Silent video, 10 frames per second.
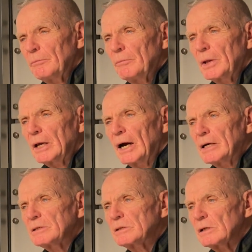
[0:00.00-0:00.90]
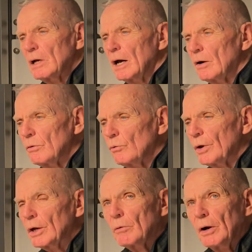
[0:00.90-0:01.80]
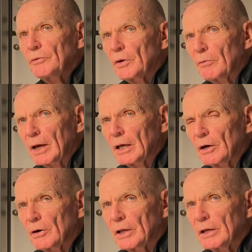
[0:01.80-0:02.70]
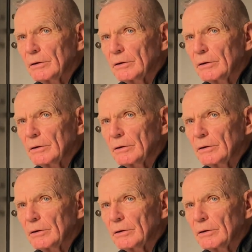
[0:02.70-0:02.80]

because we go out there regularly and